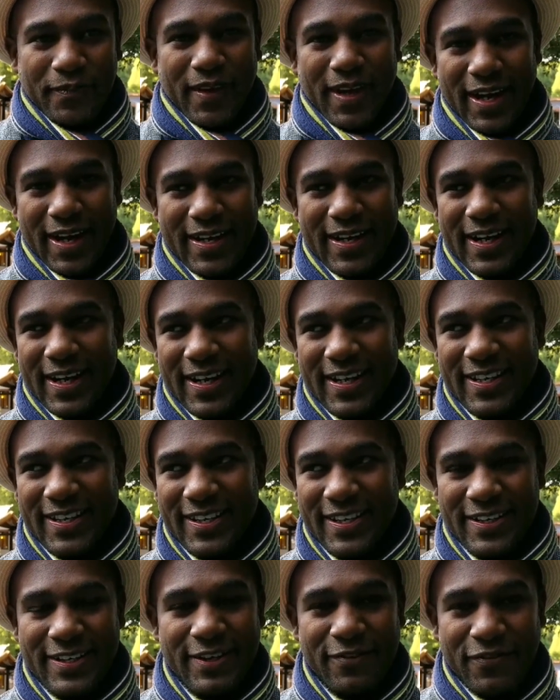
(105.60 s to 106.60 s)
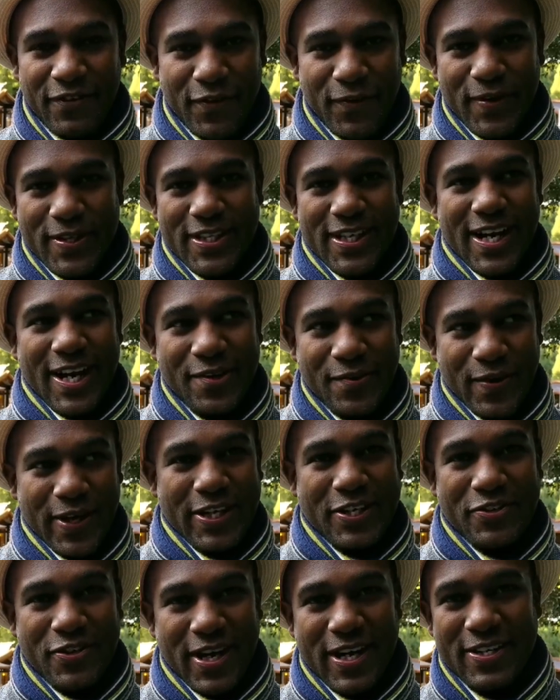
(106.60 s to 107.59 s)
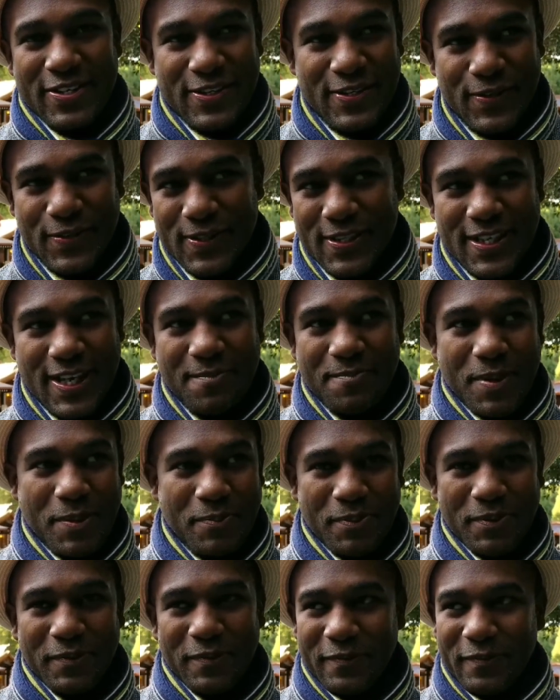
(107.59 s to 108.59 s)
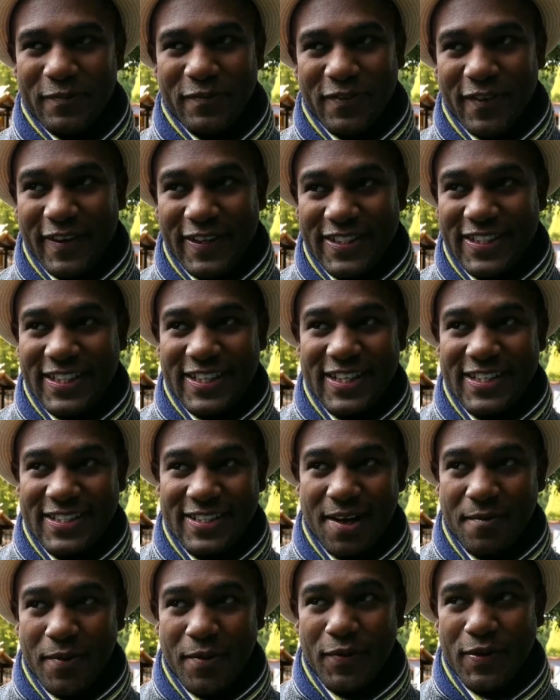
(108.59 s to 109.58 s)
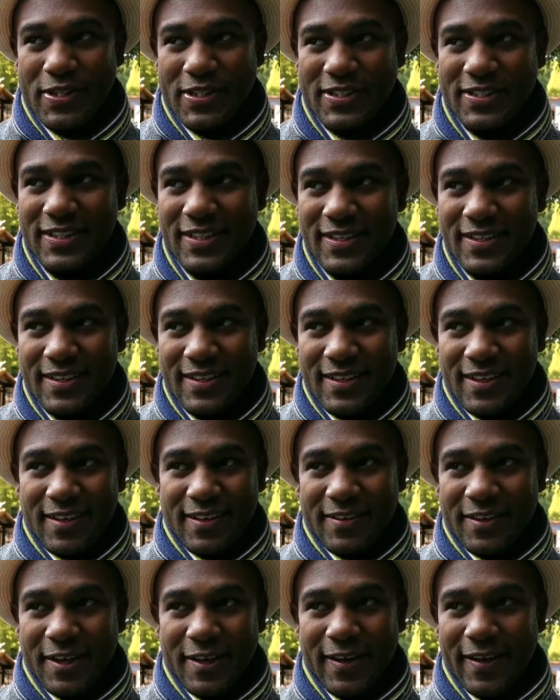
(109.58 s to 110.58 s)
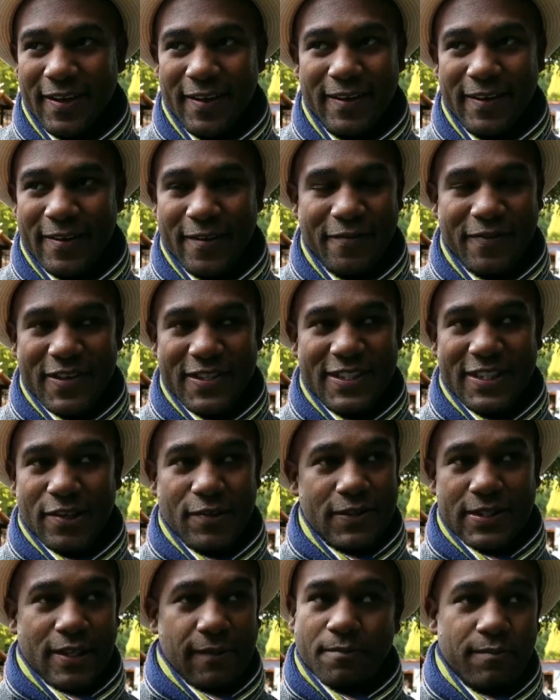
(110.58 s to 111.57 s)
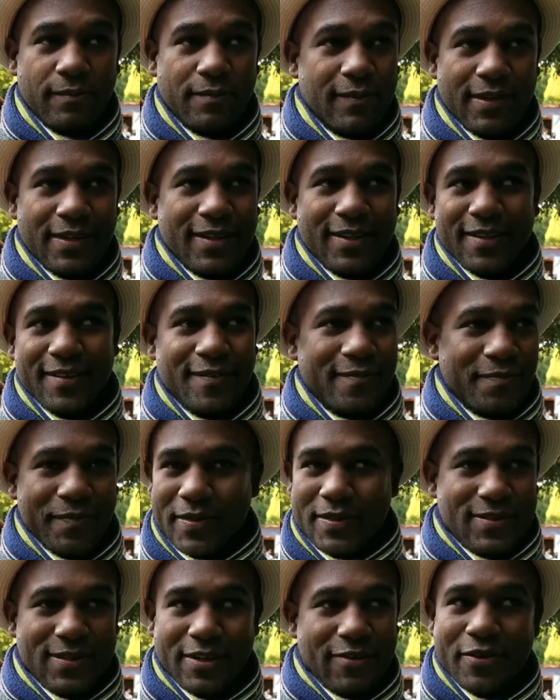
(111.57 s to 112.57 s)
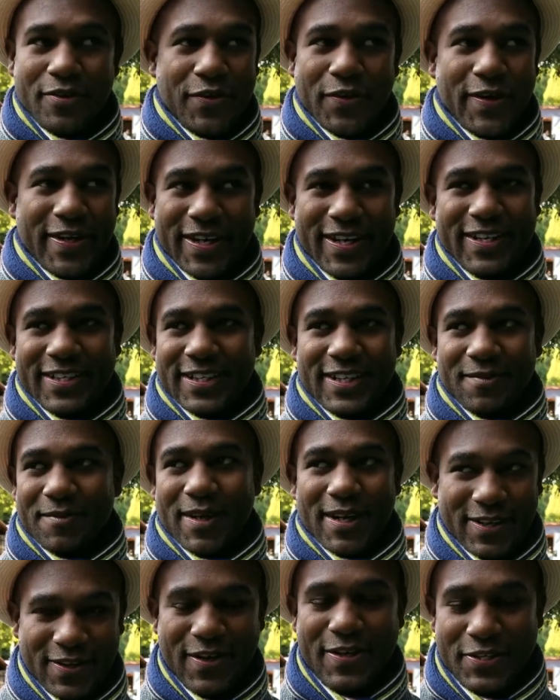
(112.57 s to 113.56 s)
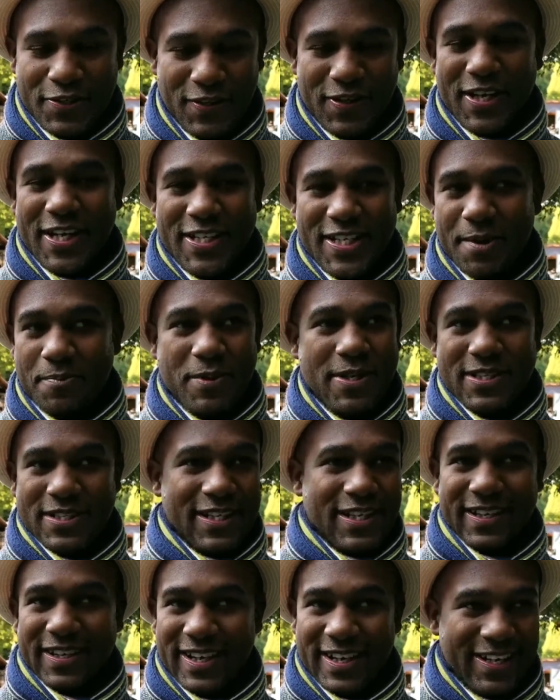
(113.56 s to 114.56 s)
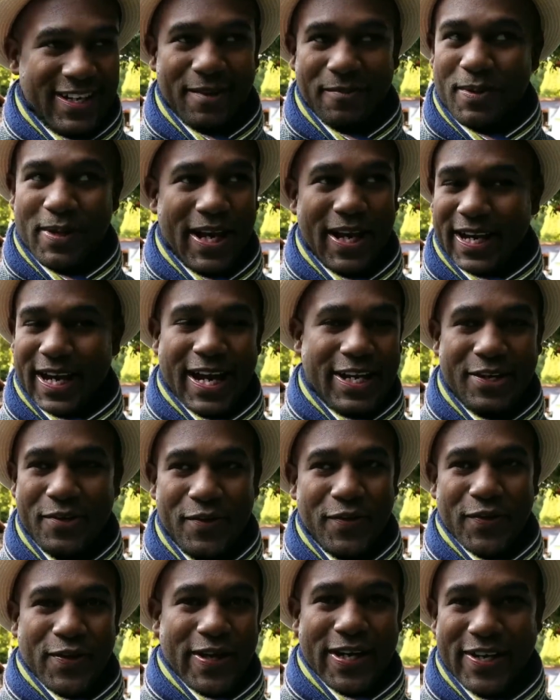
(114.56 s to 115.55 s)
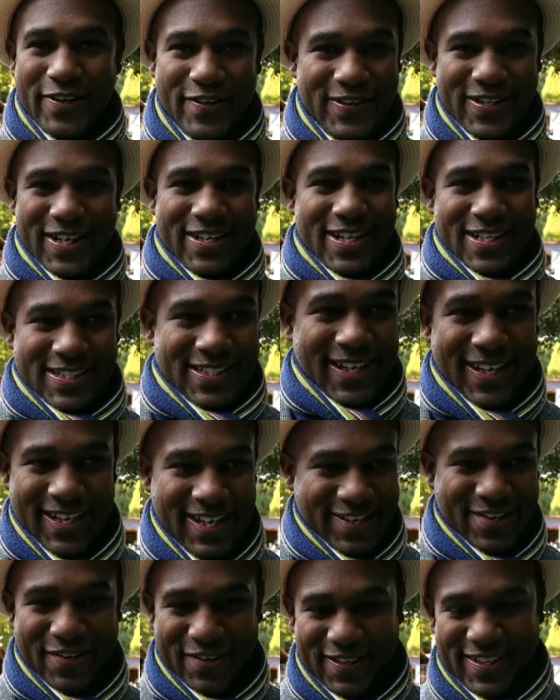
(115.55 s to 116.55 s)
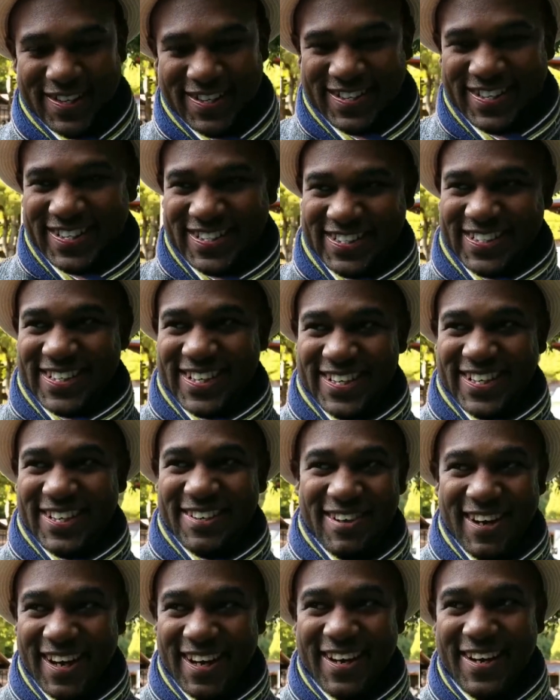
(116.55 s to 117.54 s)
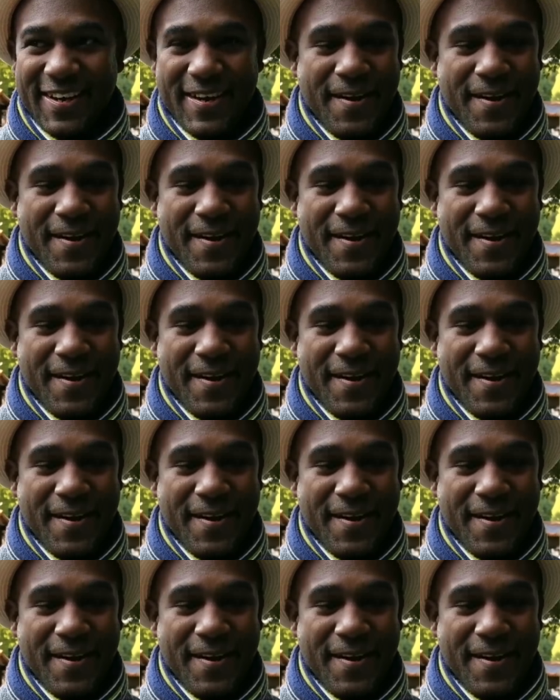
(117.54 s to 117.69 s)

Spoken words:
and the few words that I knew, I tried to use it, and people, first thing they saw me was, the first thing they would say, sorry, no English. And I'm like, no, it's okay, Japanese. And then they'll be like, I don't know, I don't understand. I'm like,